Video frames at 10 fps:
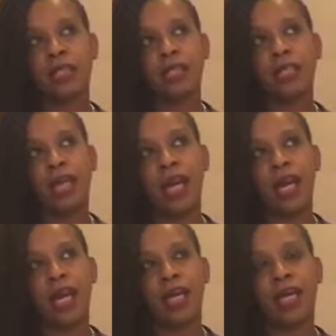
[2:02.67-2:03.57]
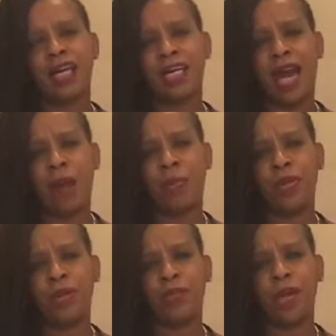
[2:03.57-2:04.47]
I think they had a gap in
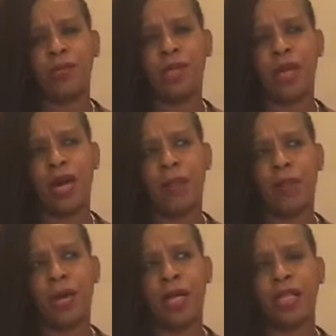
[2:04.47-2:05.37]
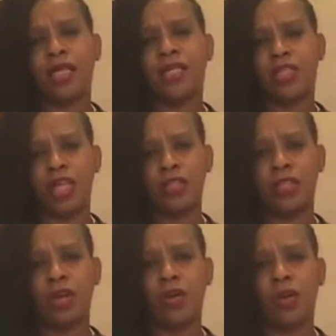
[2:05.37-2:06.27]
there, a baby gap. I didn't get a chance
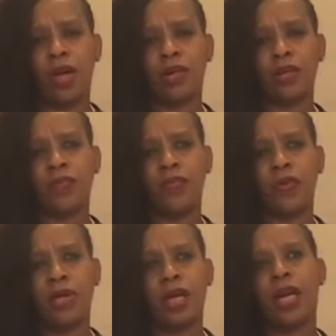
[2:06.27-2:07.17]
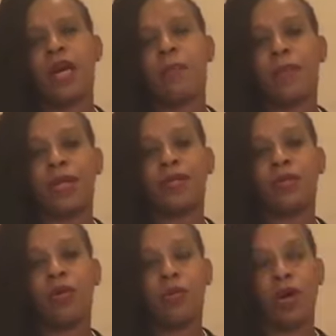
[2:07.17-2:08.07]
to go around and look for it, but I do
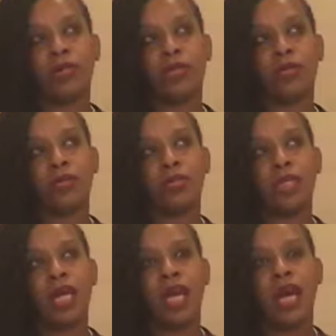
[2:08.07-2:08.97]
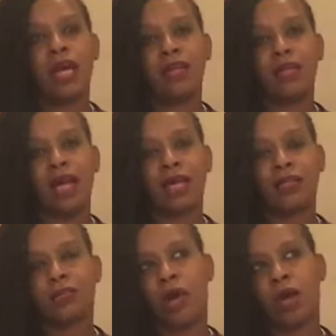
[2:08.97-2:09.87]
know Marshall's had a, like a
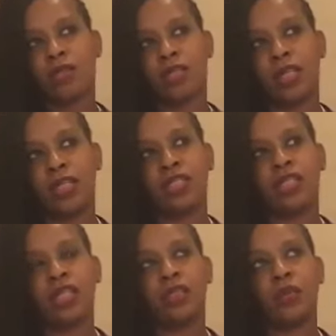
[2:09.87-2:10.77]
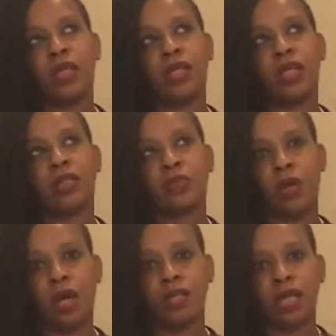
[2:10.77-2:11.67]
small selection as well as
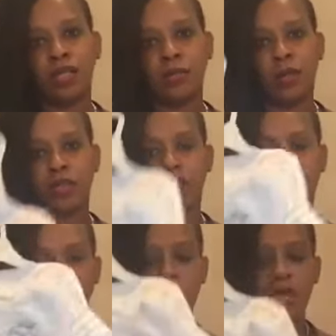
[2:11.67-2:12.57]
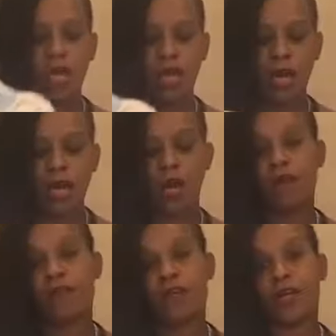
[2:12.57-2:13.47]
Ross had a small selection
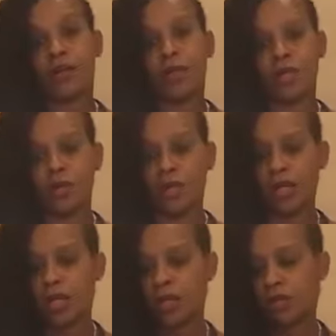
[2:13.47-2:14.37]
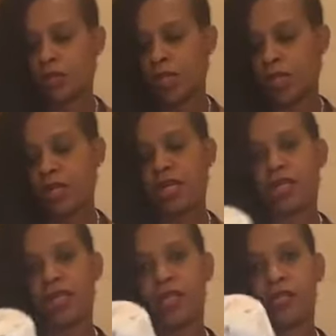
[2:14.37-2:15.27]
of um, clothing. So here
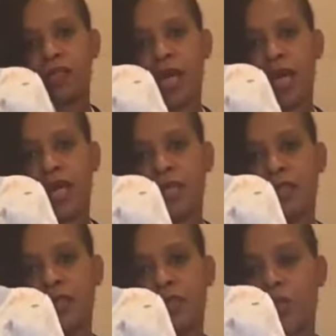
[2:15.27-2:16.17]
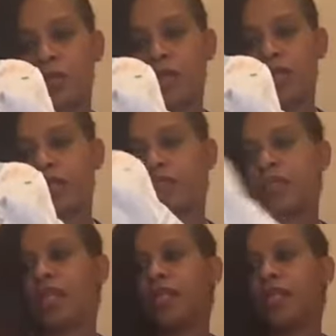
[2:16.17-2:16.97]
is like, it's a two piece.